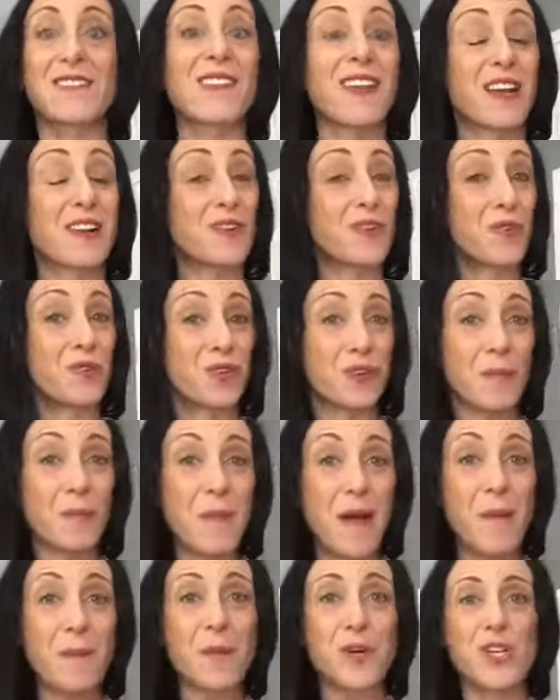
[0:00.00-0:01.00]
let alone her
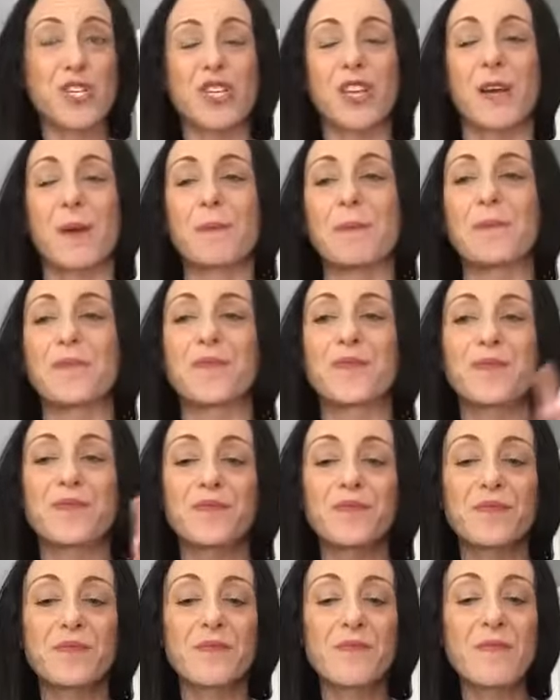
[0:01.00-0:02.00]
membership,
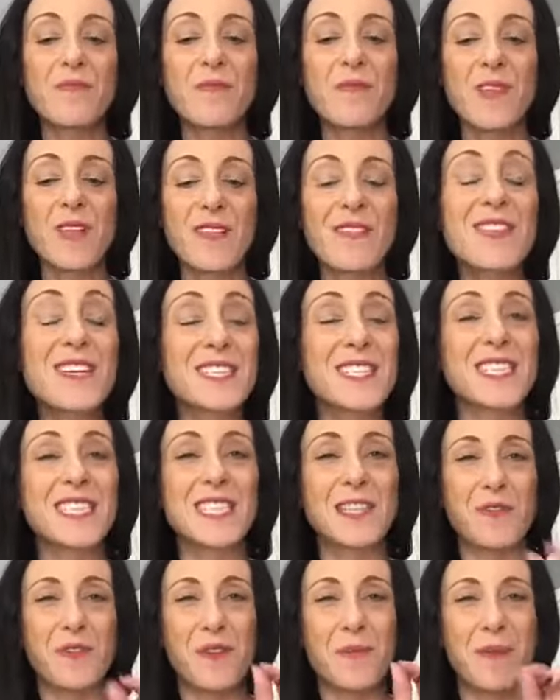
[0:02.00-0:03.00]
this is
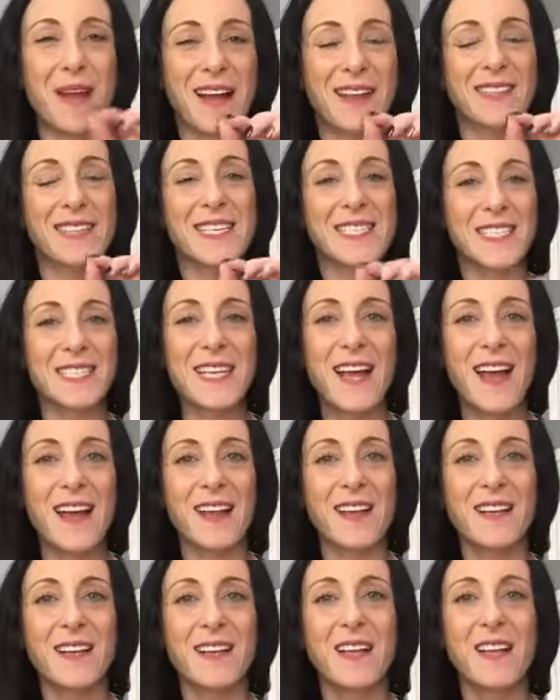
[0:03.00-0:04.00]
the feedback they
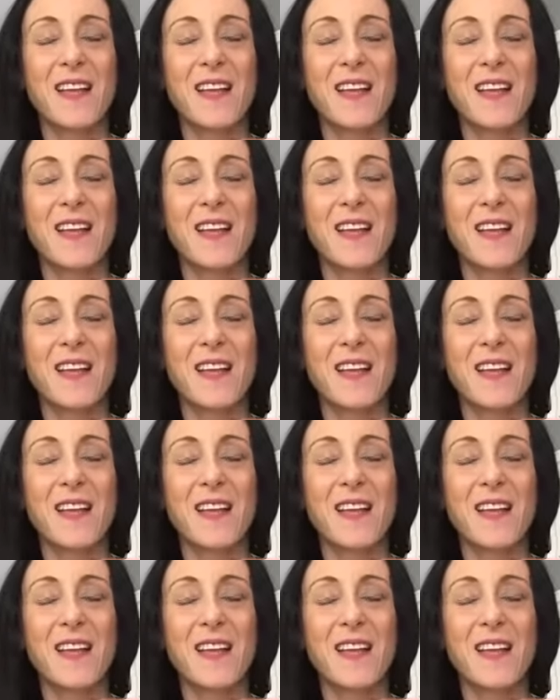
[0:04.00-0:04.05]
said.